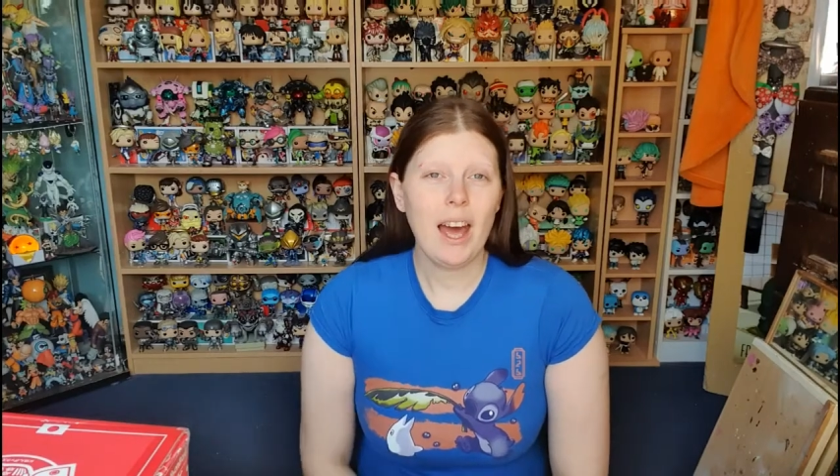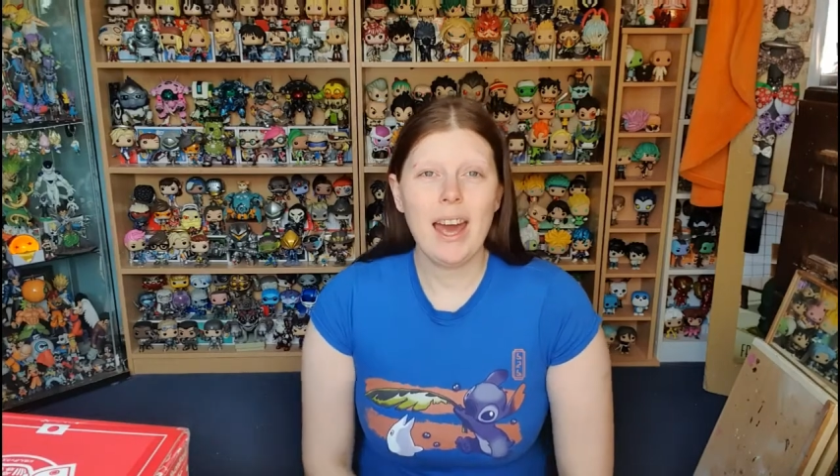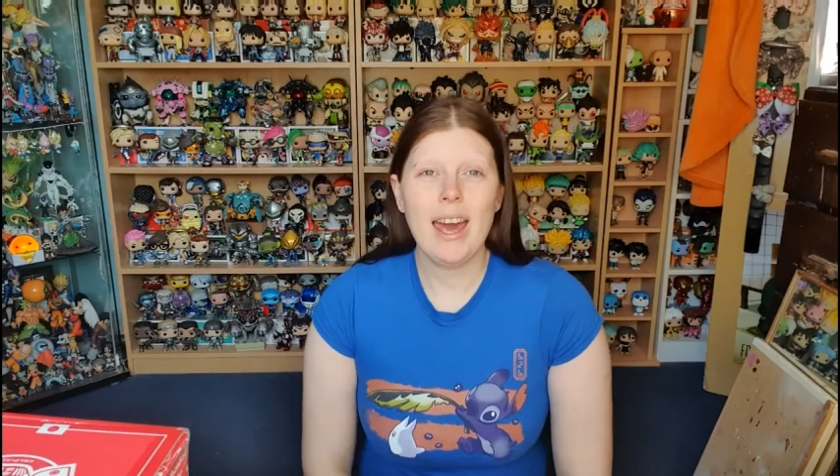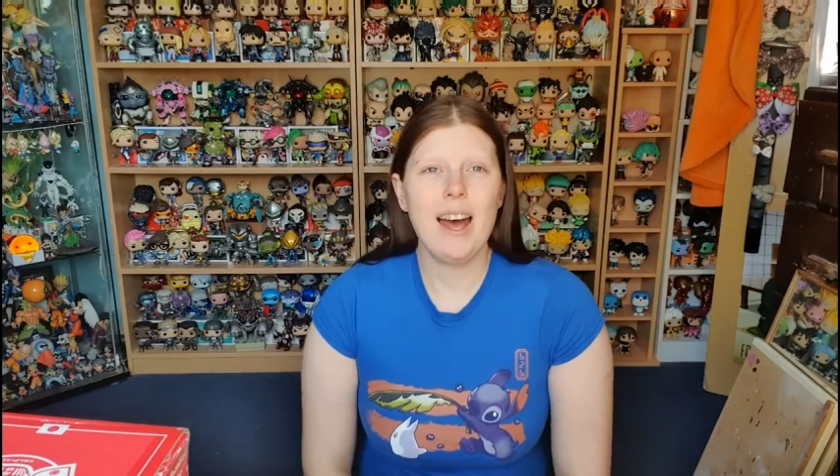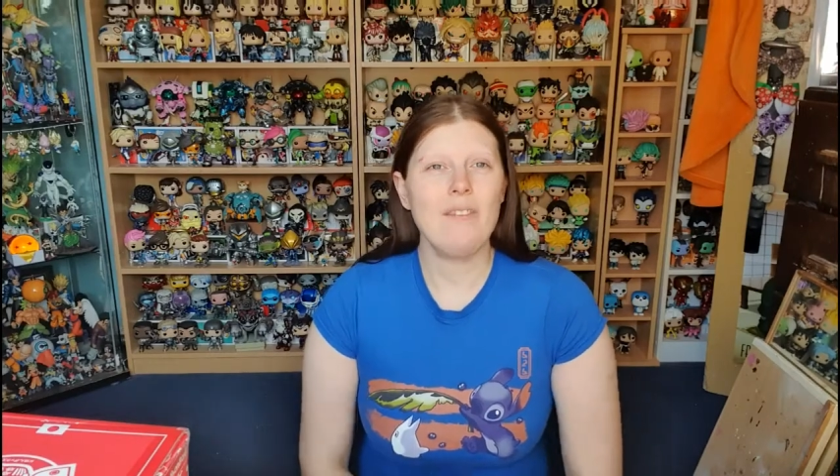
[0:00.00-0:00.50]

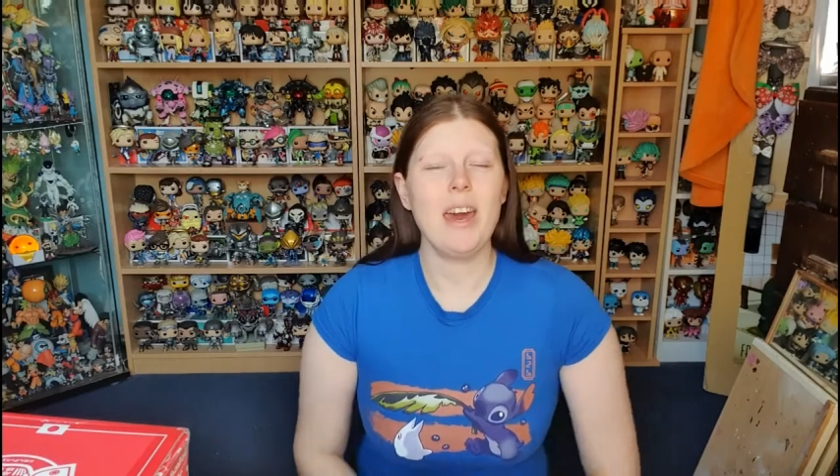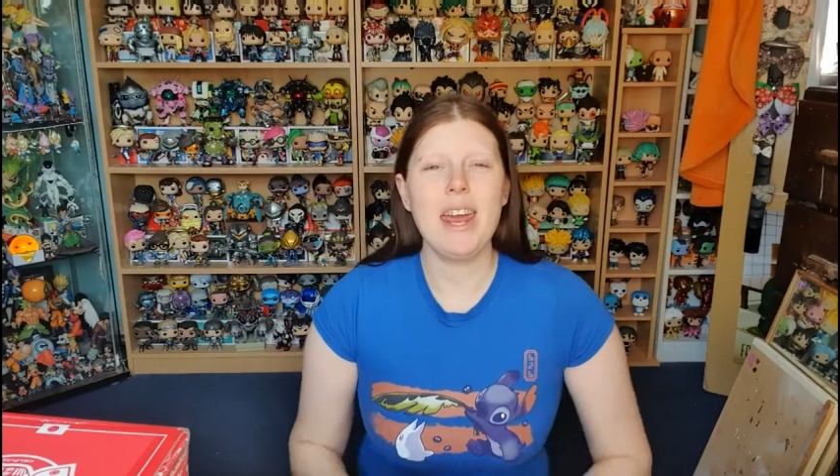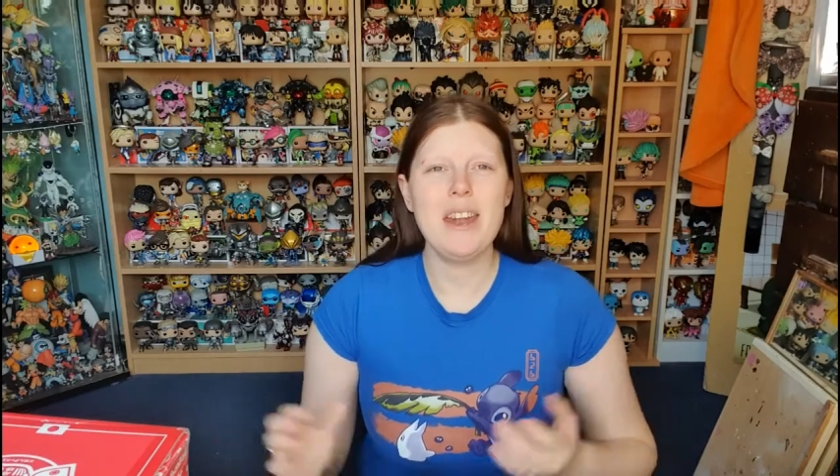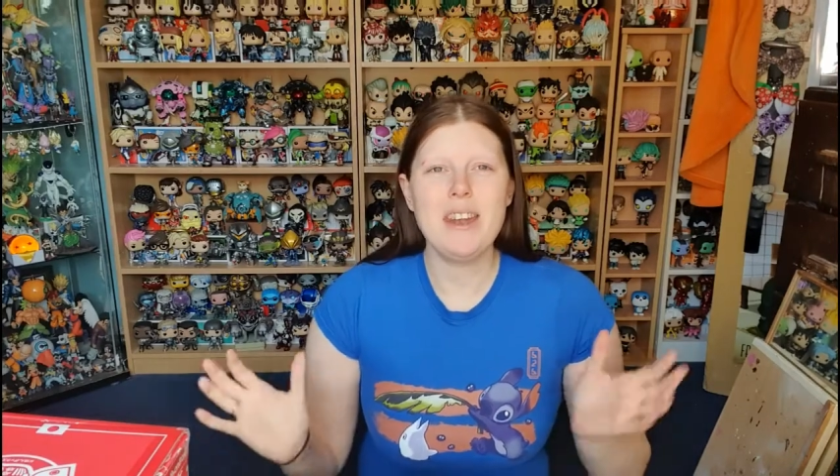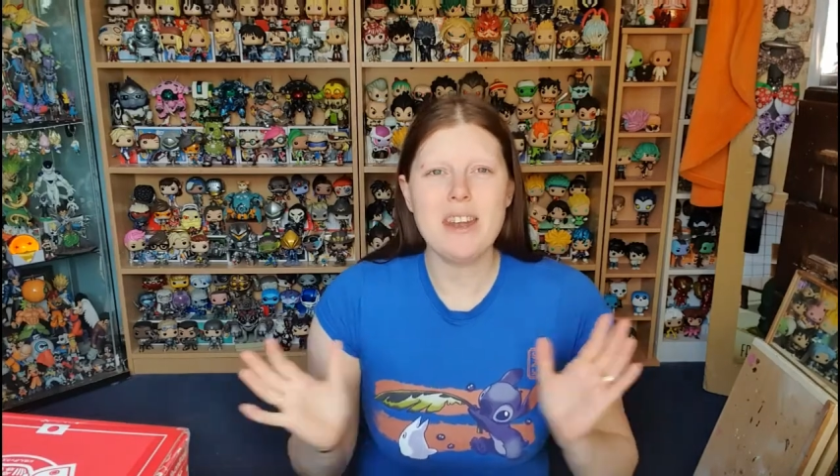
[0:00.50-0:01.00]
I have
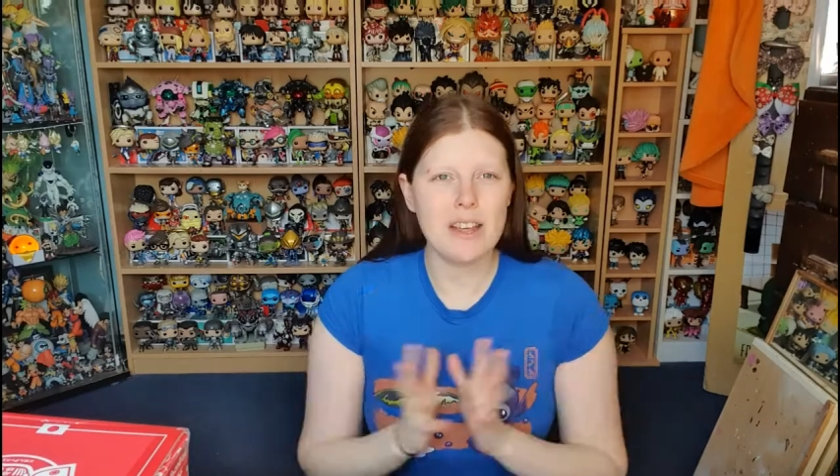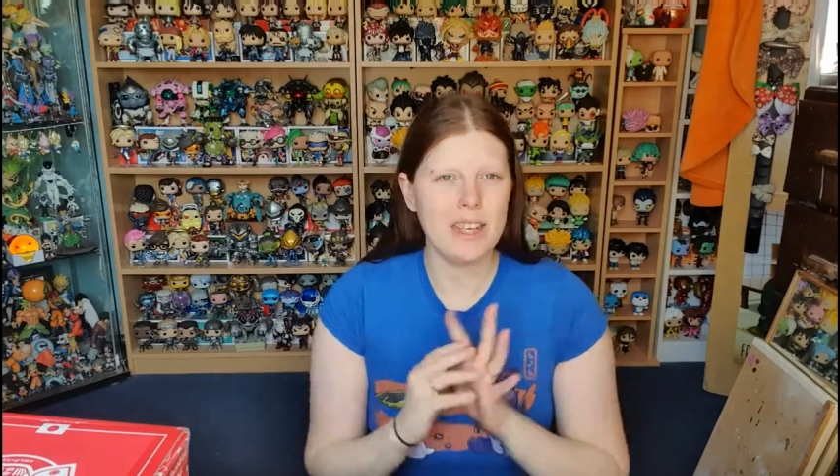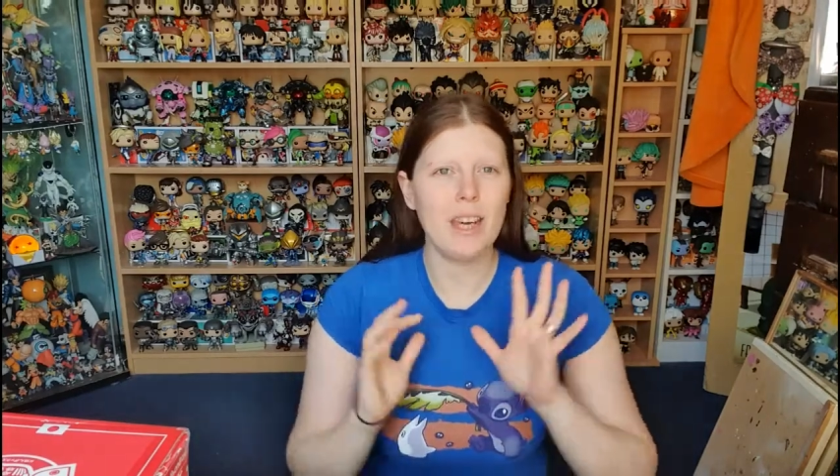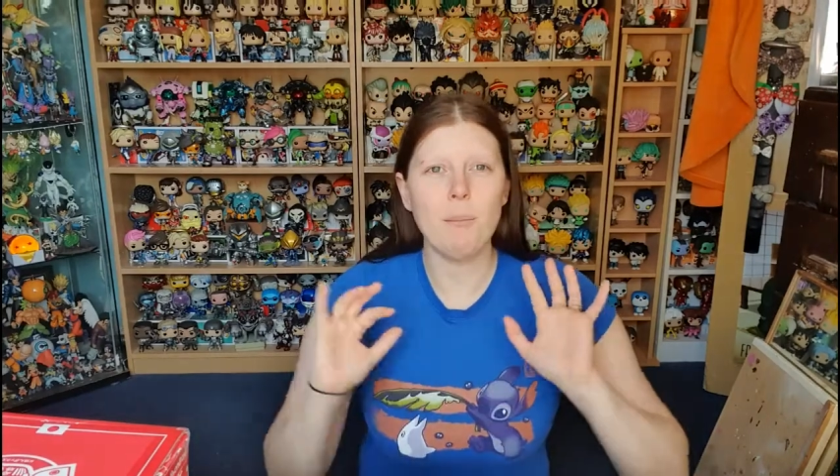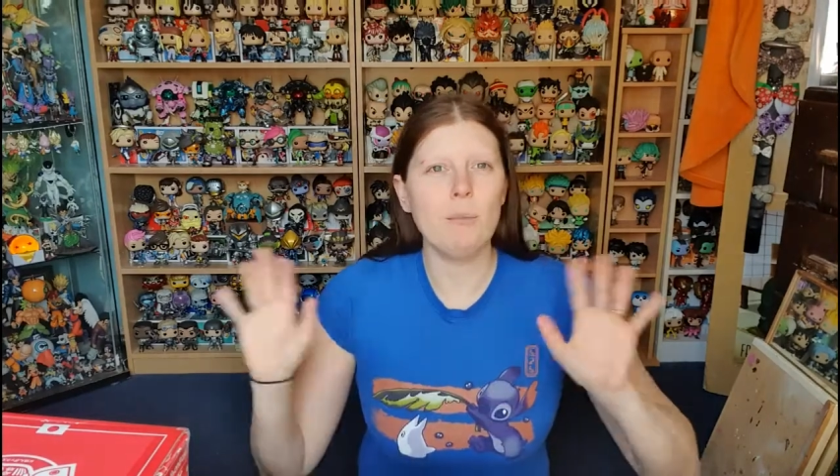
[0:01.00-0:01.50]
another